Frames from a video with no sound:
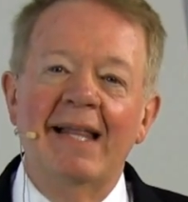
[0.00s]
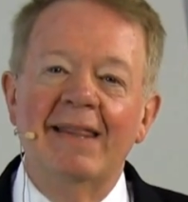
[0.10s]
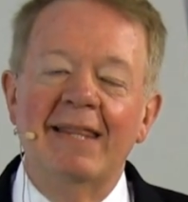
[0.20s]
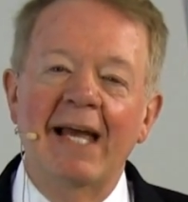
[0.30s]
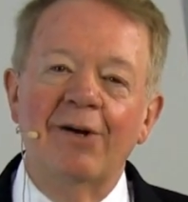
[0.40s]

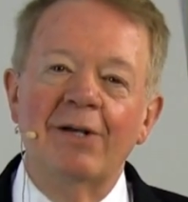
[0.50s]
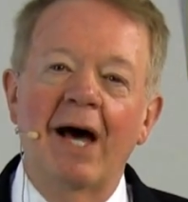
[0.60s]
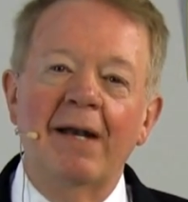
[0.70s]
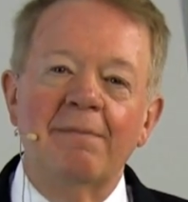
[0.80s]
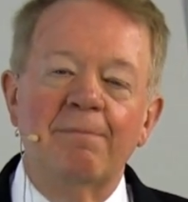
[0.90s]
they are
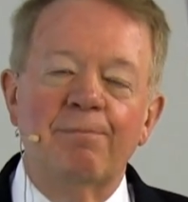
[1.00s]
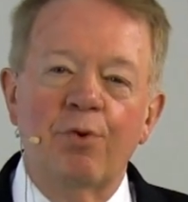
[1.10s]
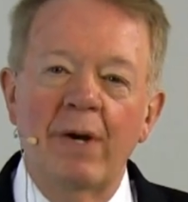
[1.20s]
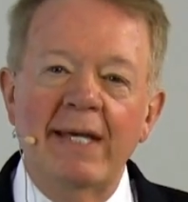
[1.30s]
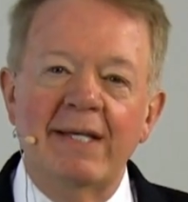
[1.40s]
not
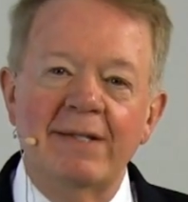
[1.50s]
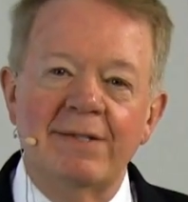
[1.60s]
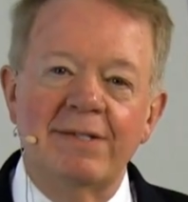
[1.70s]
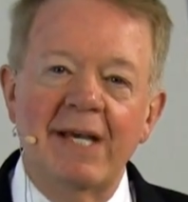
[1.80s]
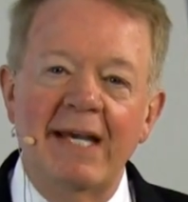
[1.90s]

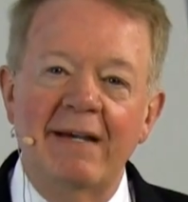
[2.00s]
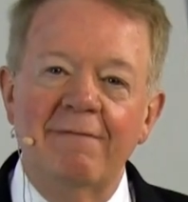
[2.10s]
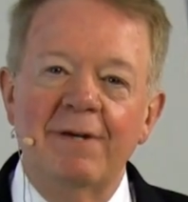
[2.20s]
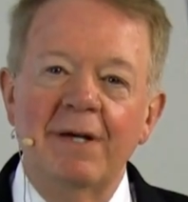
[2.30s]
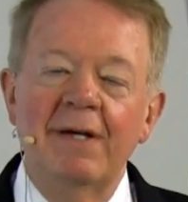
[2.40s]

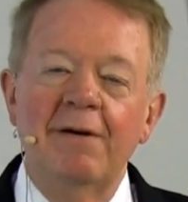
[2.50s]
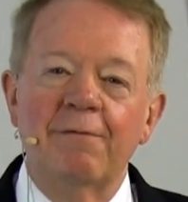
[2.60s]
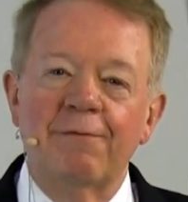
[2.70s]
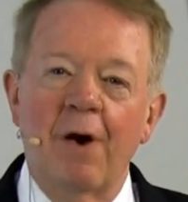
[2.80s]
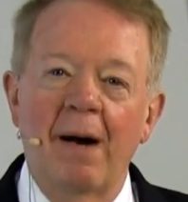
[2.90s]
preconceived
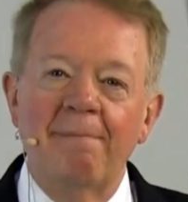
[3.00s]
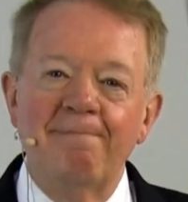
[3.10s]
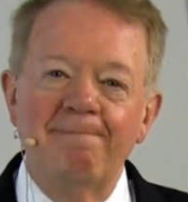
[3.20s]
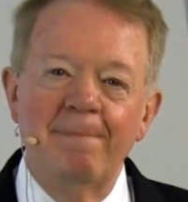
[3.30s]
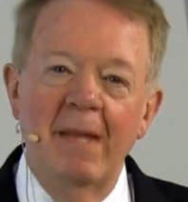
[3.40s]

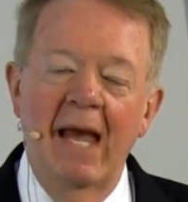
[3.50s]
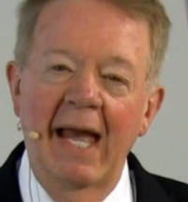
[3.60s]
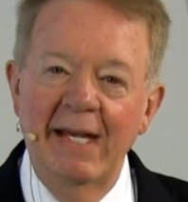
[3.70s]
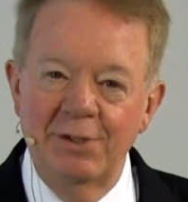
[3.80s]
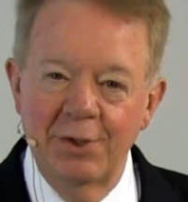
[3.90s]
from
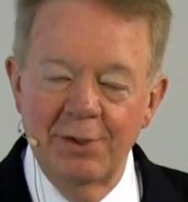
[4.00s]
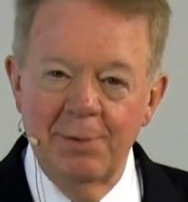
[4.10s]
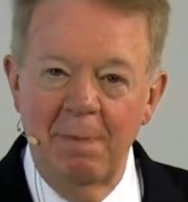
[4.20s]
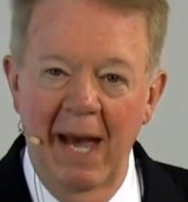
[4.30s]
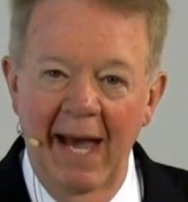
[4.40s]

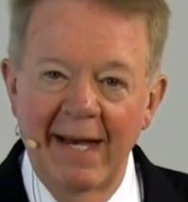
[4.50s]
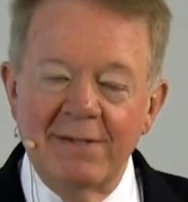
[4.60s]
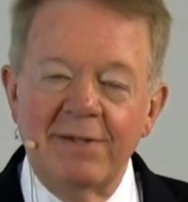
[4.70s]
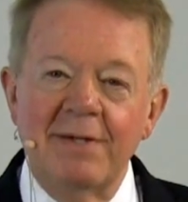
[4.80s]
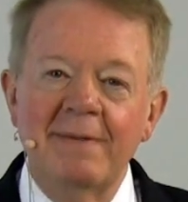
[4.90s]
ages
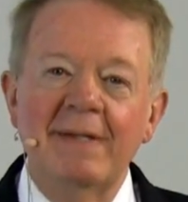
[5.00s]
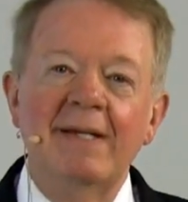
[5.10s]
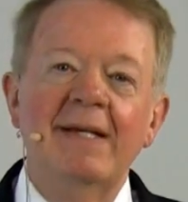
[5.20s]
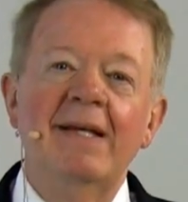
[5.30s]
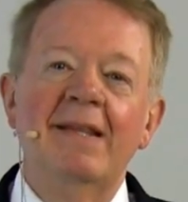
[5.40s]
past.
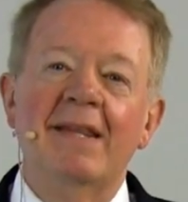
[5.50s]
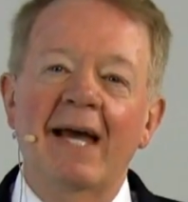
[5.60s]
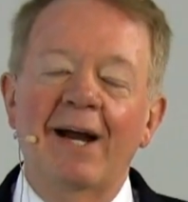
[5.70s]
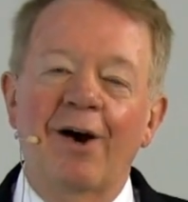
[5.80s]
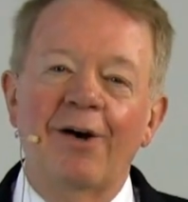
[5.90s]

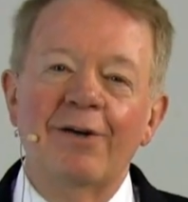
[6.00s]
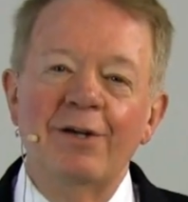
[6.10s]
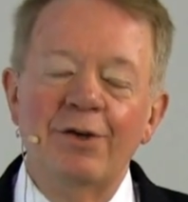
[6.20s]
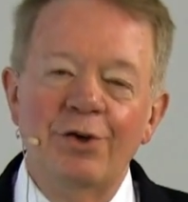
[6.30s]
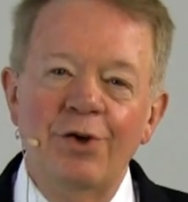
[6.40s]
They are
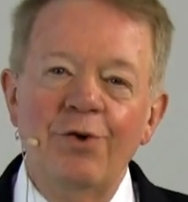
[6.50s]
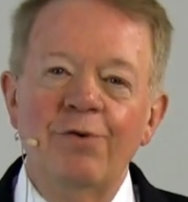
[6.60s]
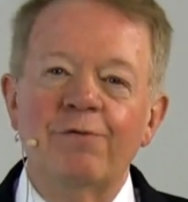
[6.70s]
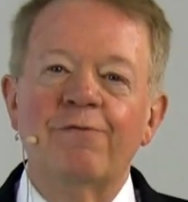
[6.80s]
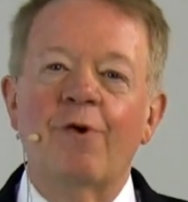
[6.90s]

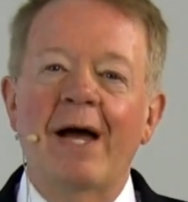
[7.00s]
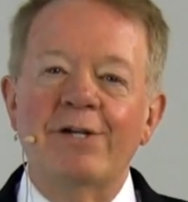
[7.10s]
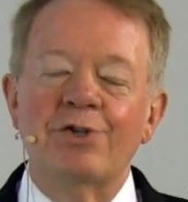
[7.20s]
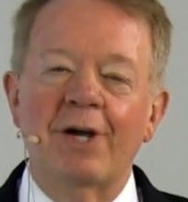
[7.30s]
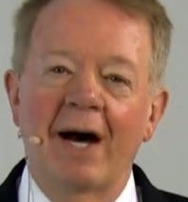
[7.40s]
new,
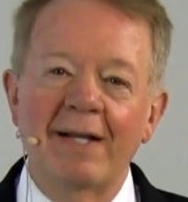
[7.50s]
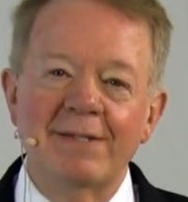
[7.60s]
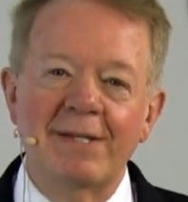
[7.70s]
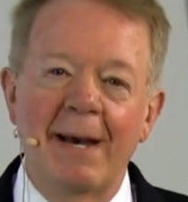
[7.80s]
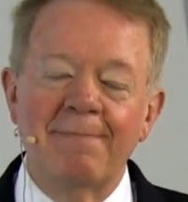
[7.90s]
fresh
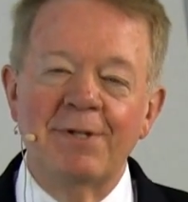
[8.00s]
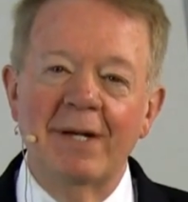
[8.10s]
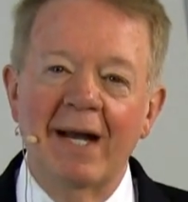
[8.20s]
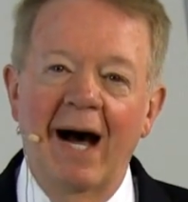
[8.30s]
concepts and